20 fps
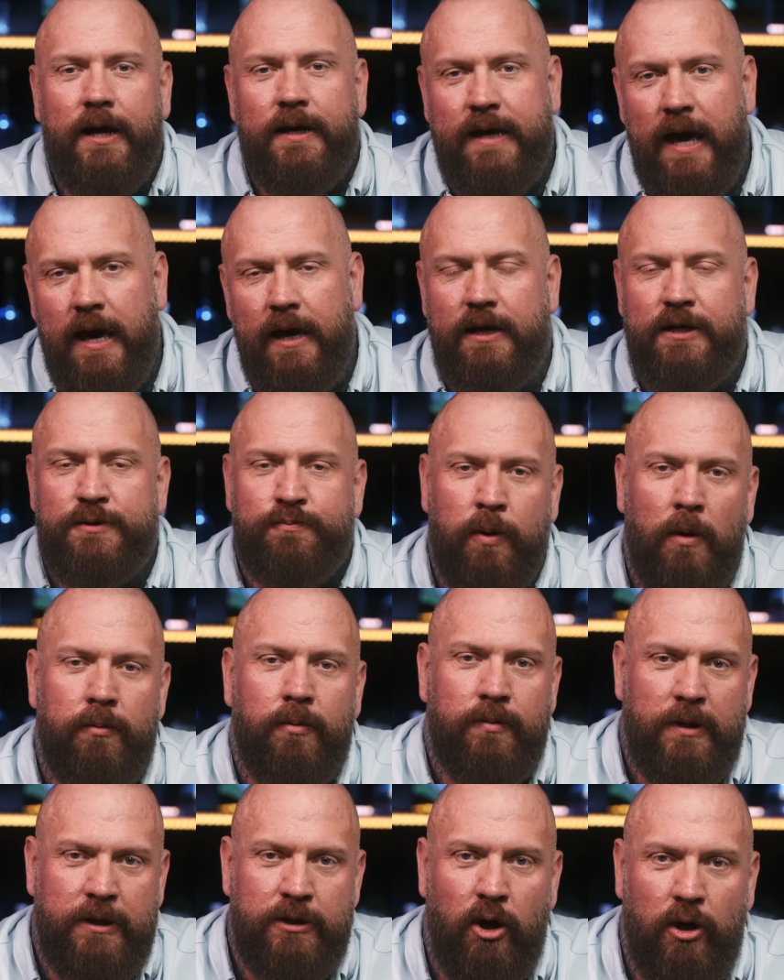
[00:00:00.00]
I get he's
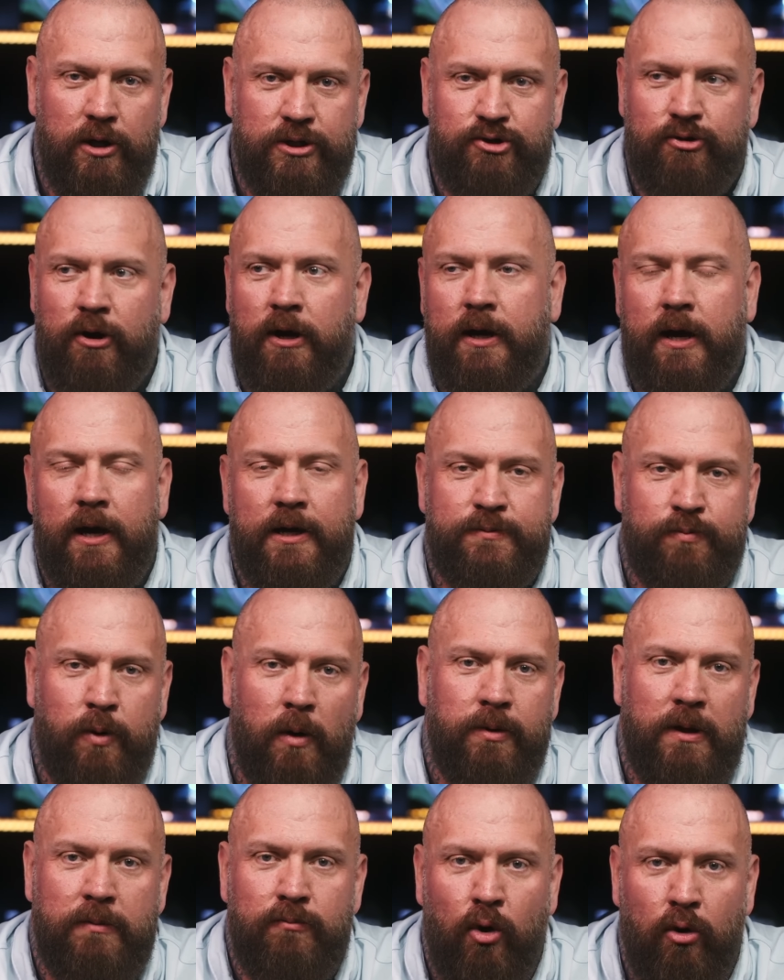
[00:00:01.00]
probably not a striker. He's
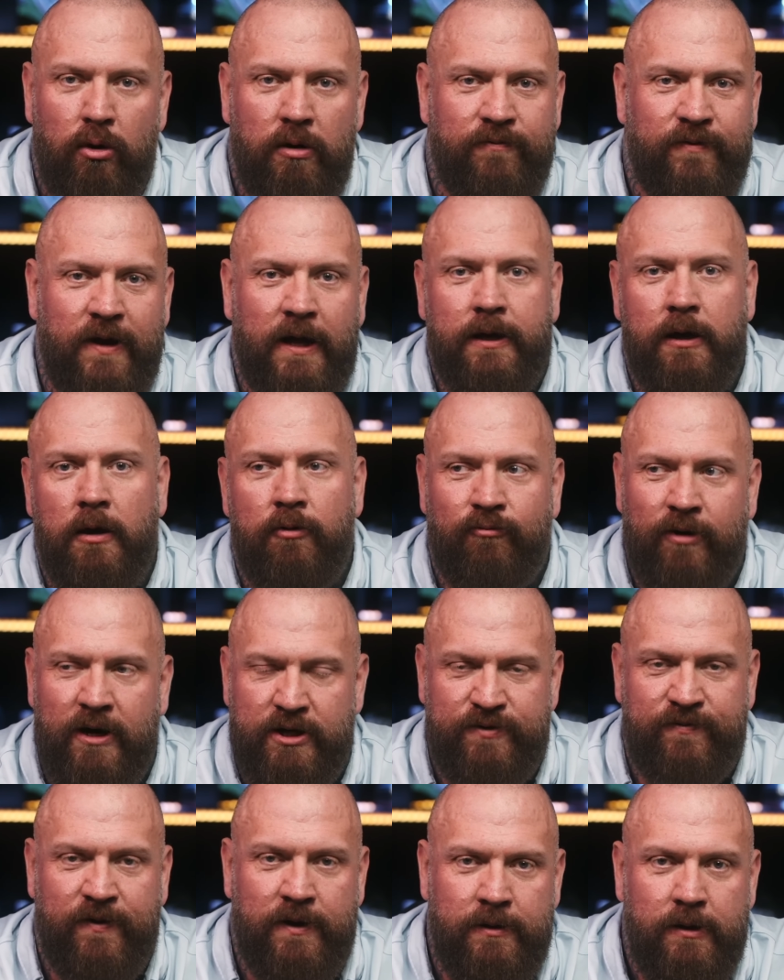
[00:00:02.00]
probably more of like a
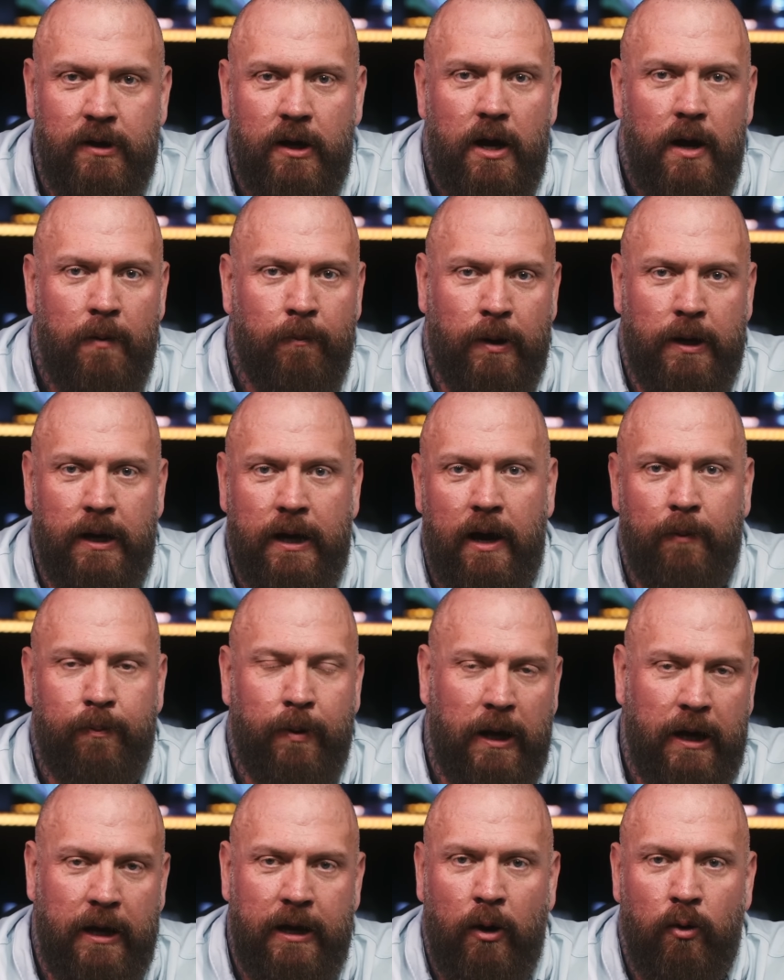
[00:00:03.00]
Rashford player
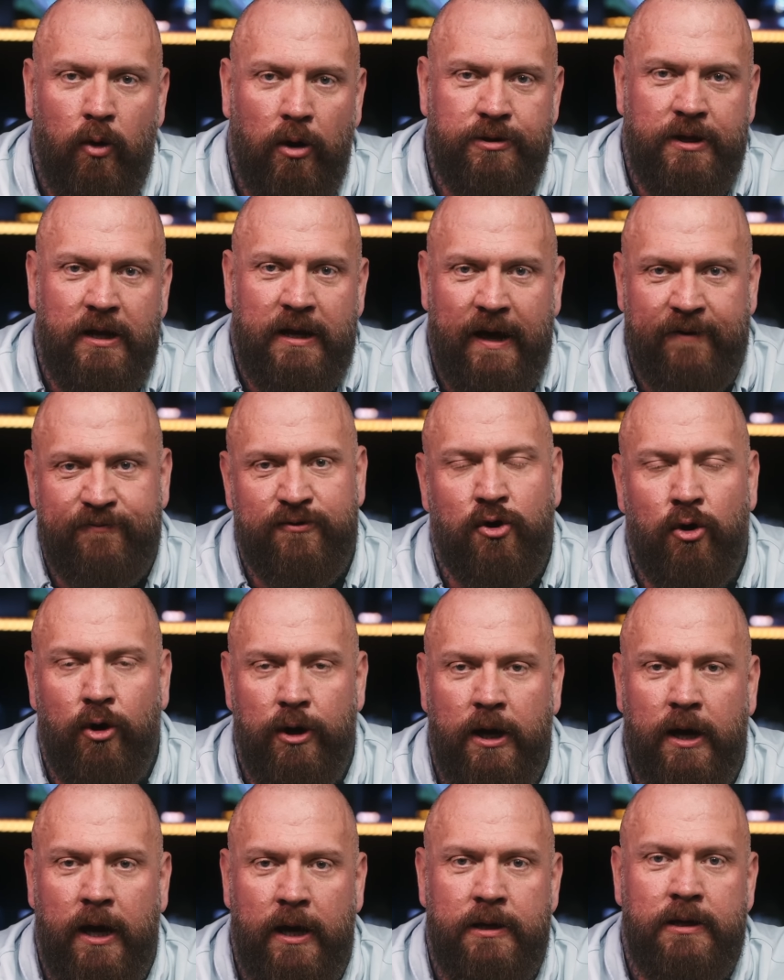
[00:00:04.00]
playing out on the left,
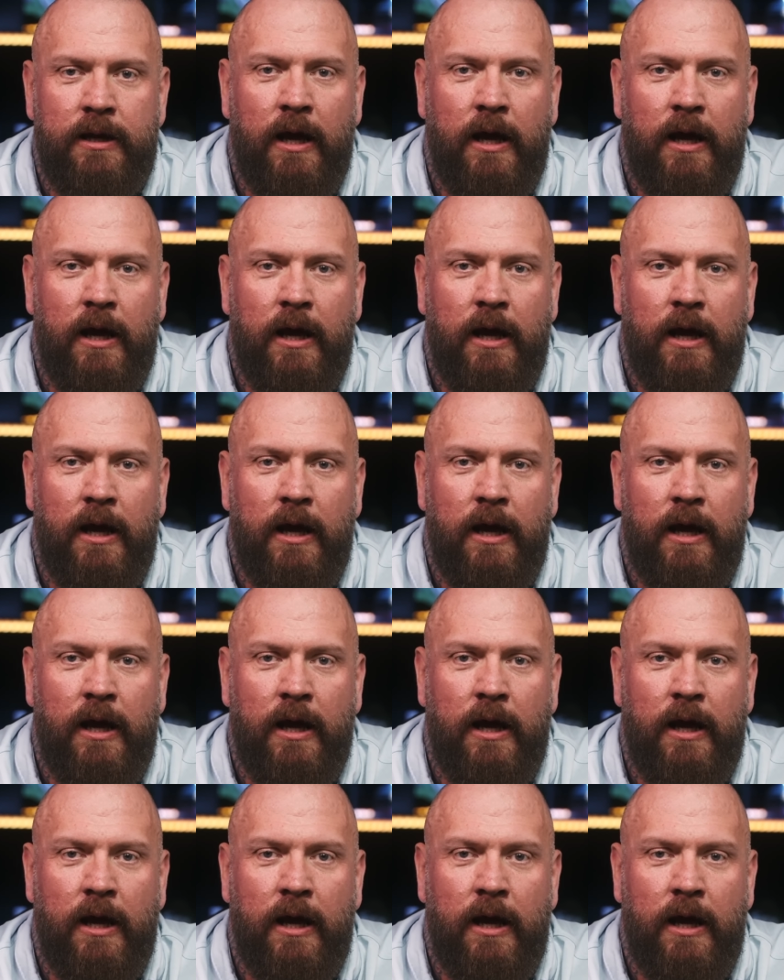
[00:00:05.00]
cutting in.